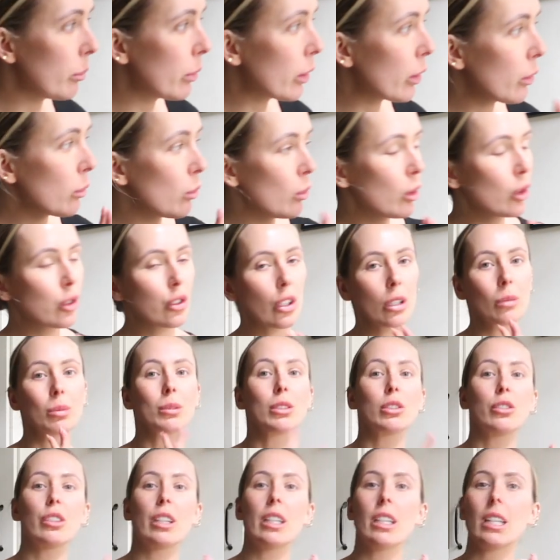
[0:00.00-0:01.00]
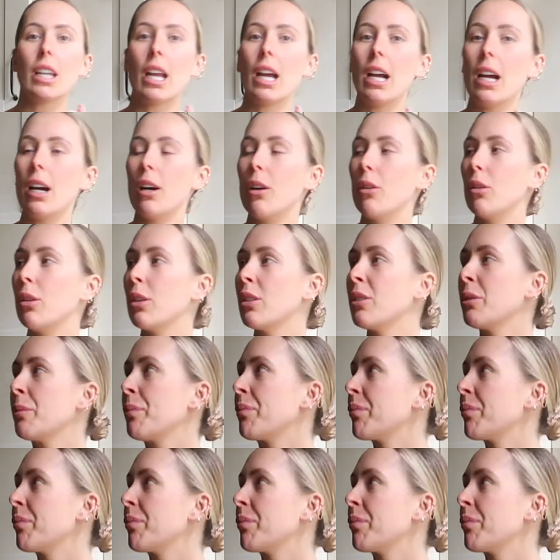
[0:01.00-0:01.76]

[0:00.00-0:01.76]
but the wardrobes are in now.